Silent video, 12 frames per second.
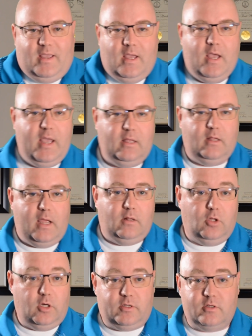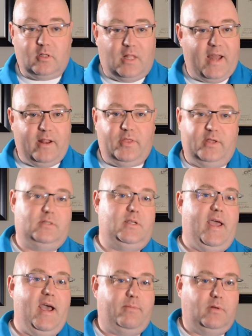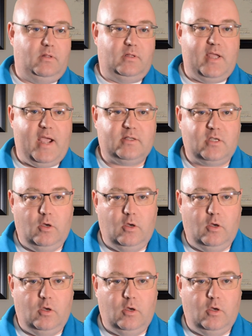and look, there's a lot of things that happen in the tax